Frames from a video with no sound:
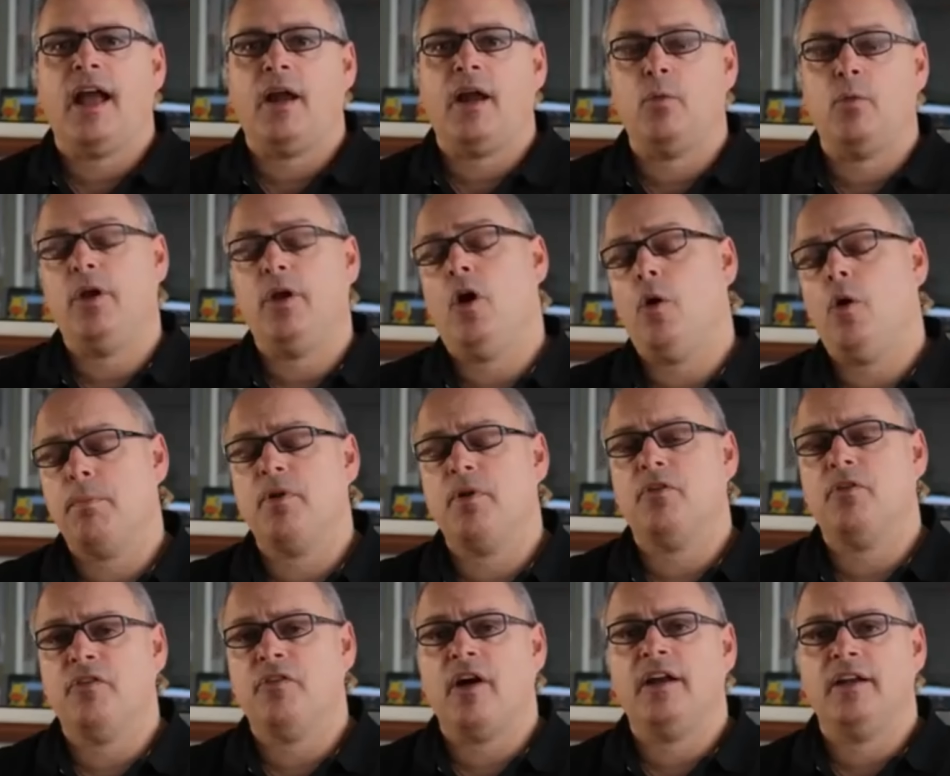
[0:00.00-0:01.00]
and we hope you'll
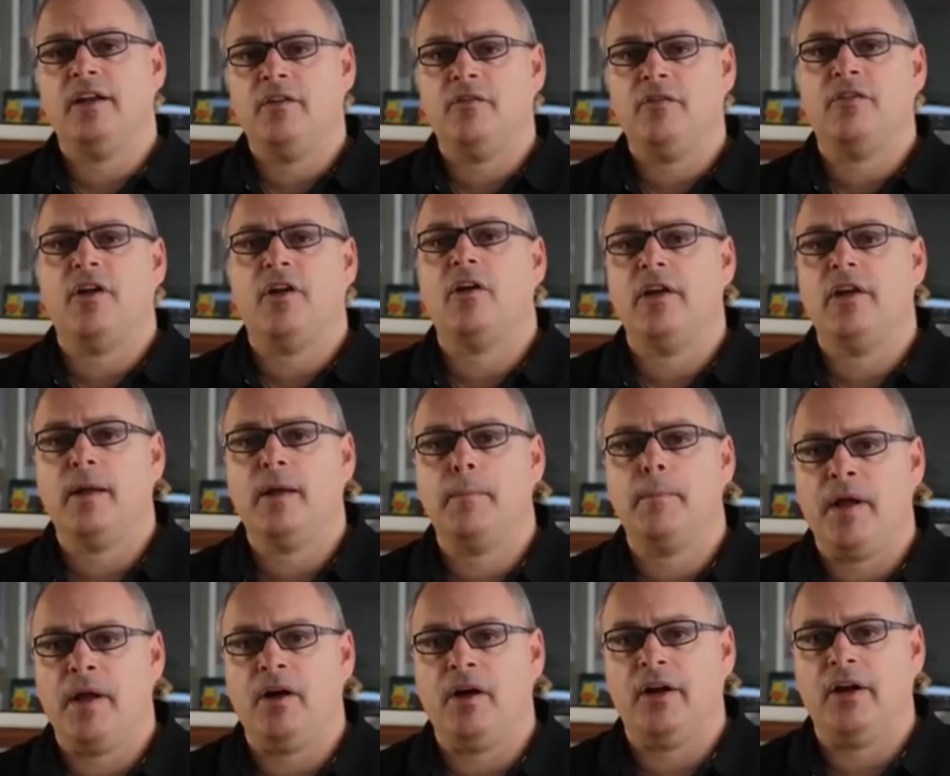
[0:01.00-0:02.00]
find it very
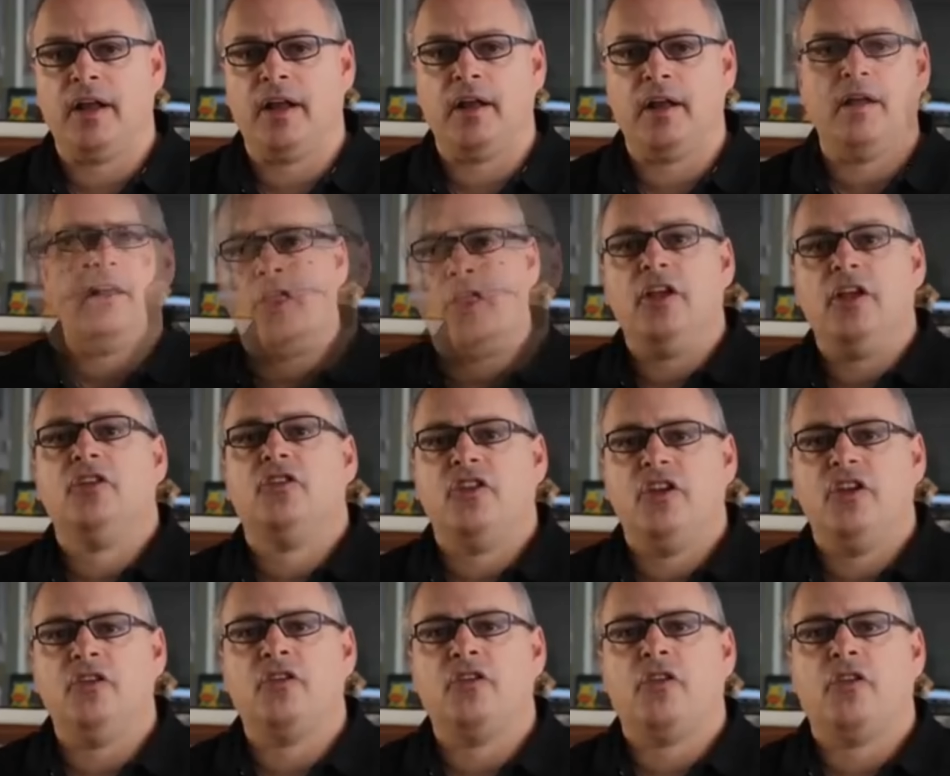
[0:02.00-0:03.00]
compelling. This
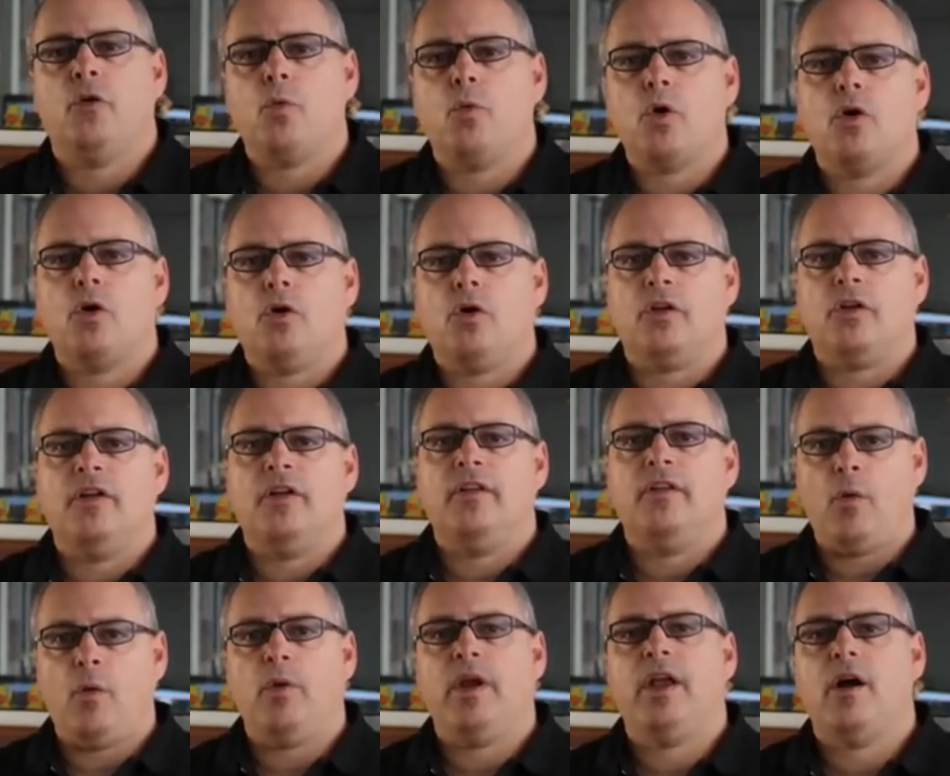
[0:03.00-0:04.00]
is the world
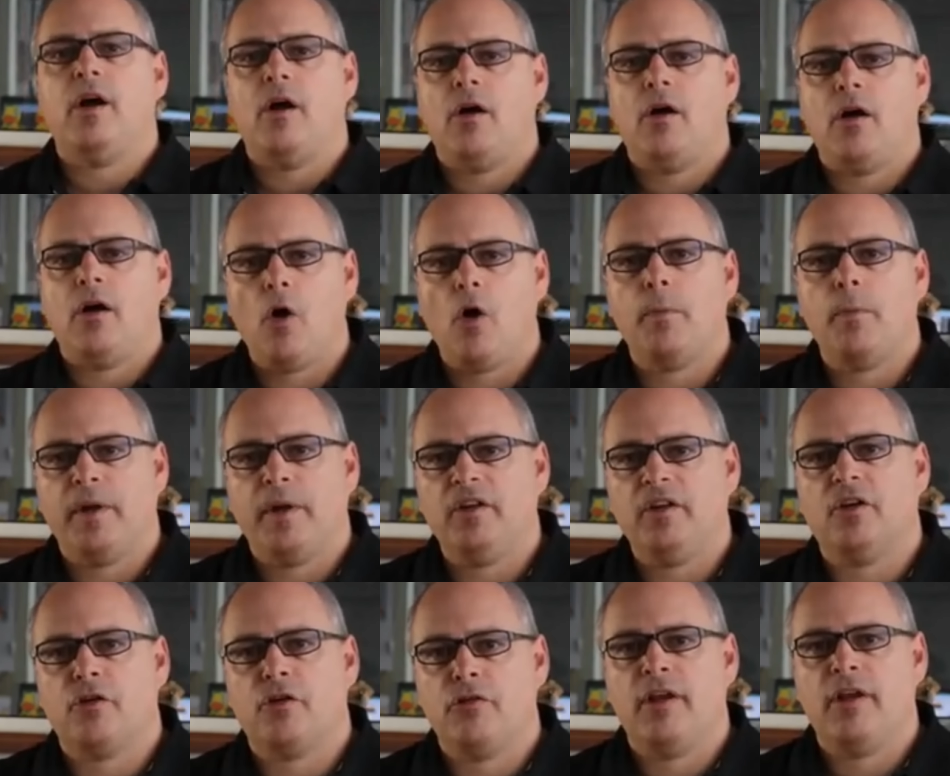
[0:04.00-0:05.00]
that we are hoping
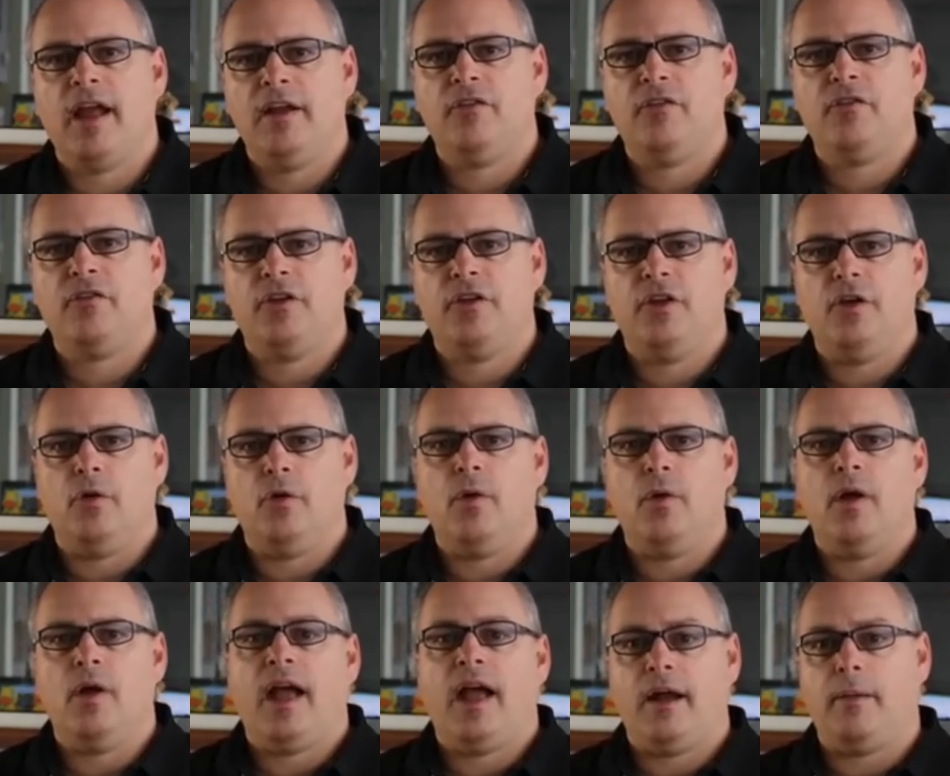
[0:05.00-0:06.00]
to create for you,
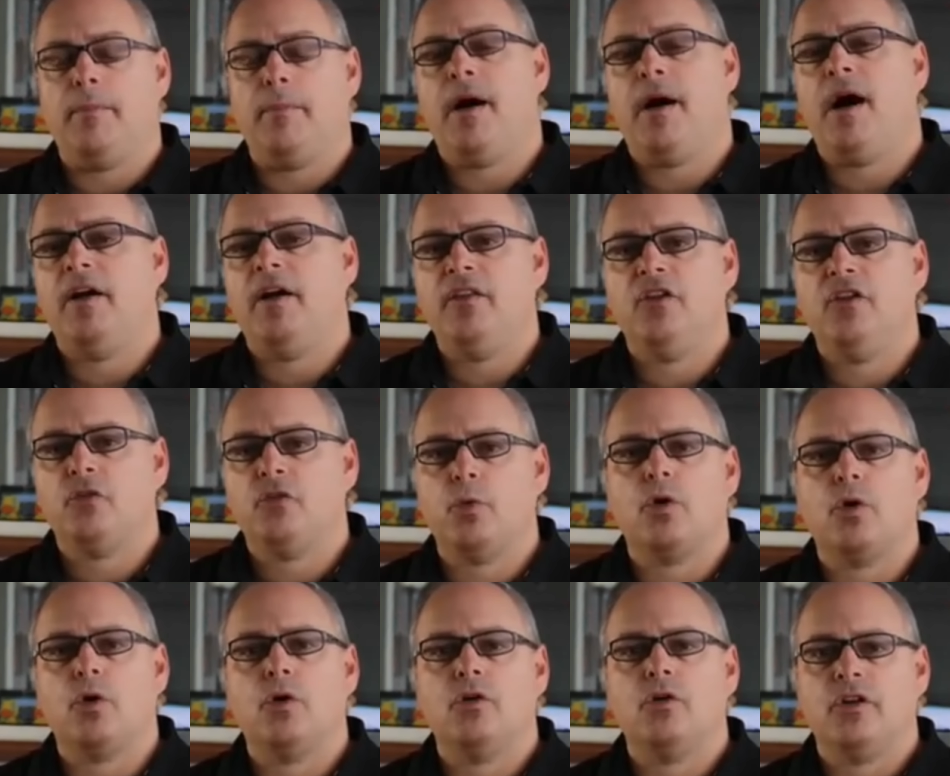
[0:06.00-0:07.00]
and upon this
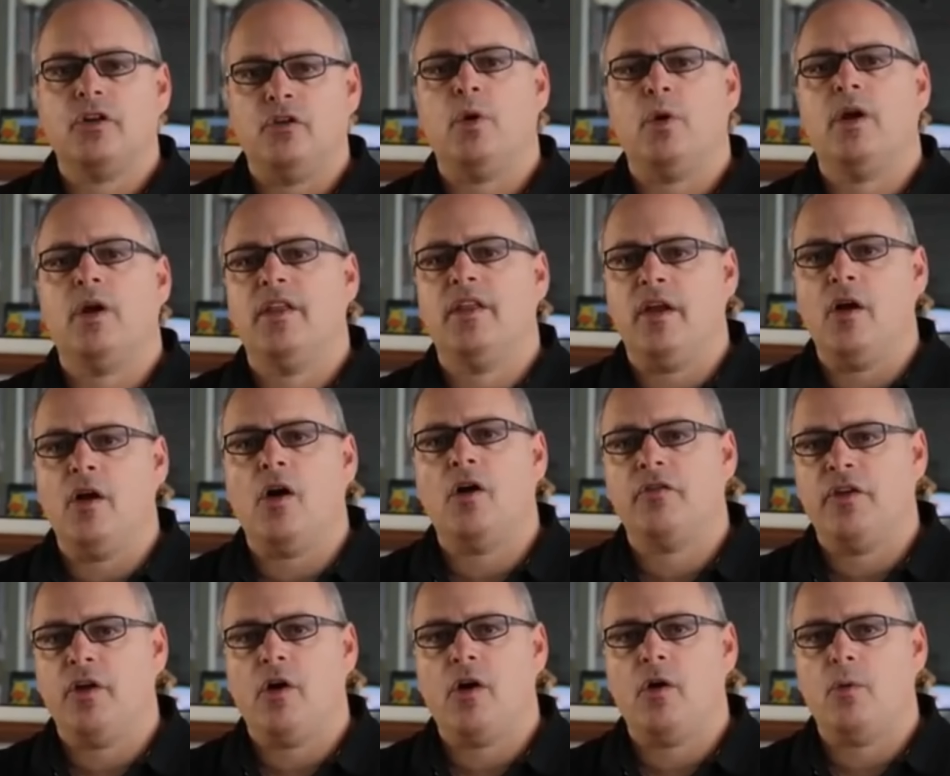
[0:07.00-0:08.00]
world is where the
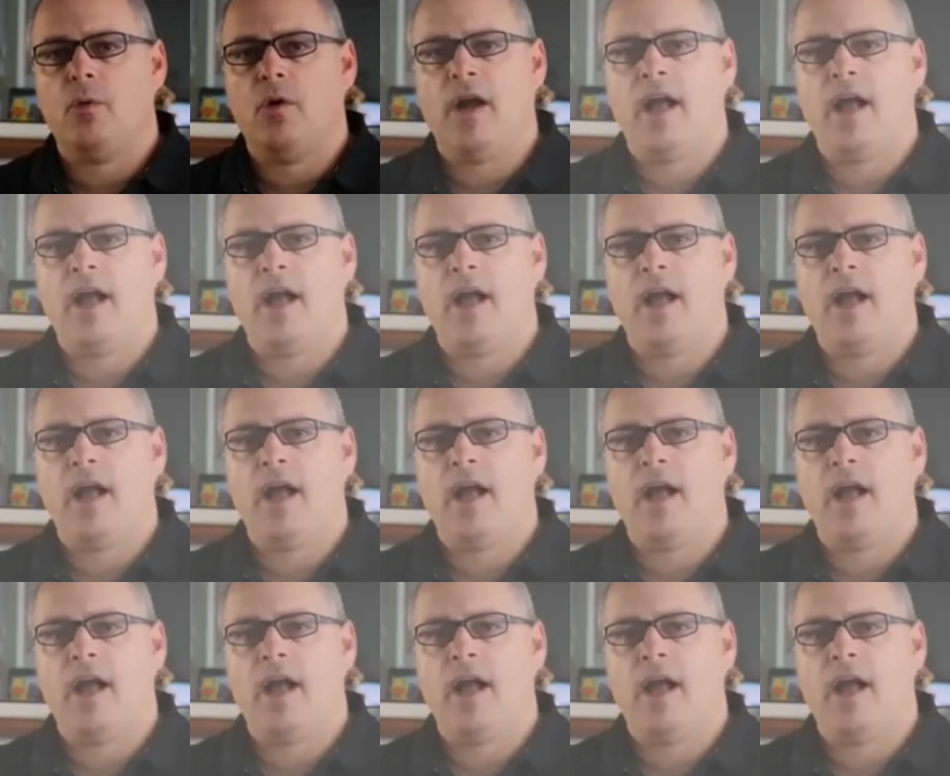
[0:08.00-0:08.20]
RVR